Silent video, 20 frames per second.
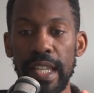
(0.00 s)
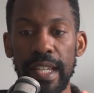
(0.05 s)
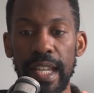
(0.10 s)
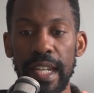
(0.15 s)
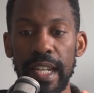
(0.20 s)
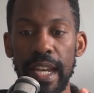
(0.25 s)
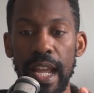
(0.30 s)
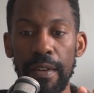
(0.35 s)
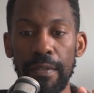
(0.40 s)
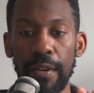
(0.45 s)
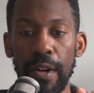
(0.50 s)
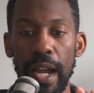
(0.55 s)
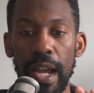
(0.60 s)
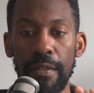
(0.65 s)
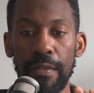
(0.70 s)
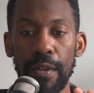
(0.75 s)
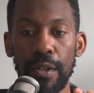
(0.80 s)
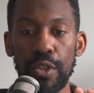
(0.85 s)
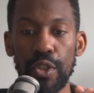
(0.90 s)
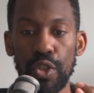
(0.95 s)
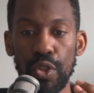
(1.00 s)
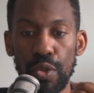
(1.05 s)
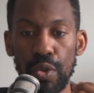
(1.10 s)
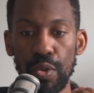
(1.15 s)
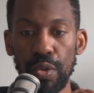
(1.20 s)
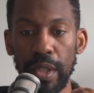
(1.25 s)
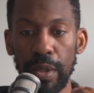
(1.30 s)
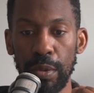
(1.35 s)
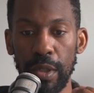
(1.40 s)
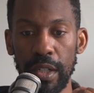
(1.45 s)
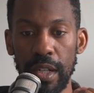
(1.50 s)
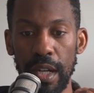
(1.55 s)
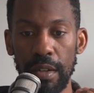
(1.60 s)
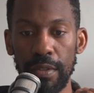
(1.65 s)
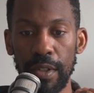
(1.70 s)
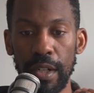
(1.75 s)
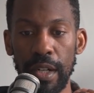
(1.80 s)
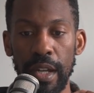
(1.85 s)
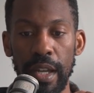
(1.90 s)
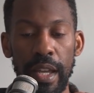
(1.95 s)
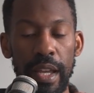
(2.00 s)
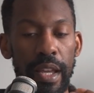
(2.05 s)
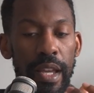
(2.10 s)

he can never, ever truly recover.